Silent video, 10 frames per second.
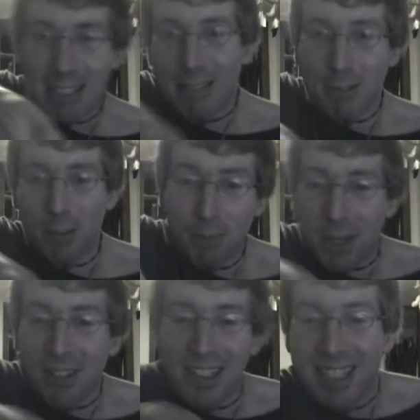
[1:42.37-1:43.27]
I'm going to
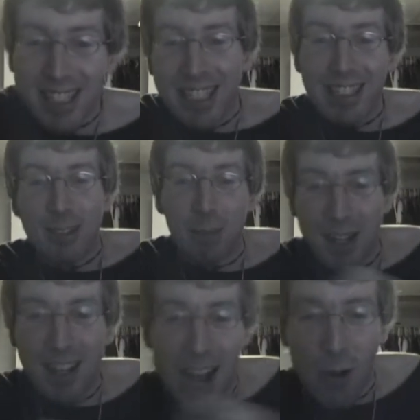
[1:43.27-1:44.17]
pierce the skin in
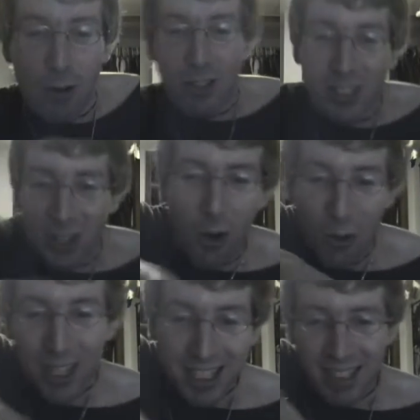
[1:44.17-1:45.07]
about an hour or
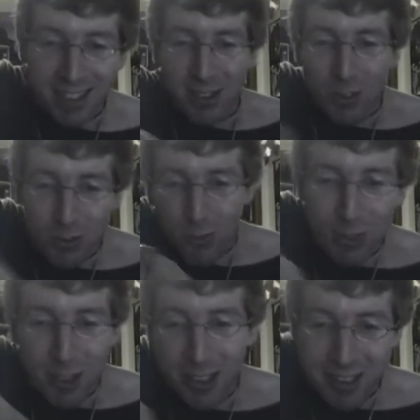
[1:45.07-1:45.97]
so. Just
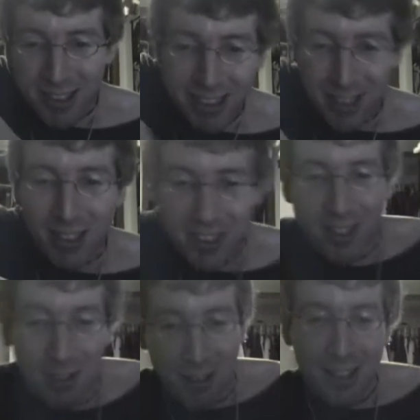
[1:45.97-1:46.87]
sit
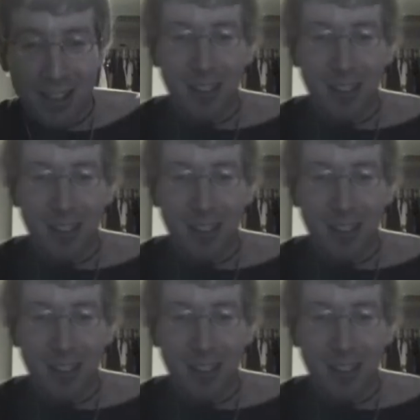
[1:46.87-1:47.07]
still.